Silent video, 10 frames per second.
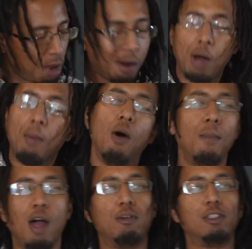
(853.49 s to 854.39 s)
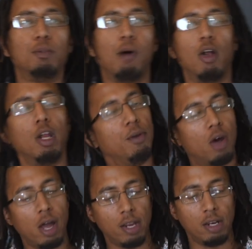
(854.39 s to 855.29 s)
Come on back for some more. Let me know
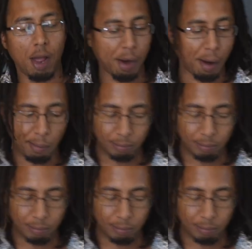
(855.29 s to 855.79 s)
how you like it.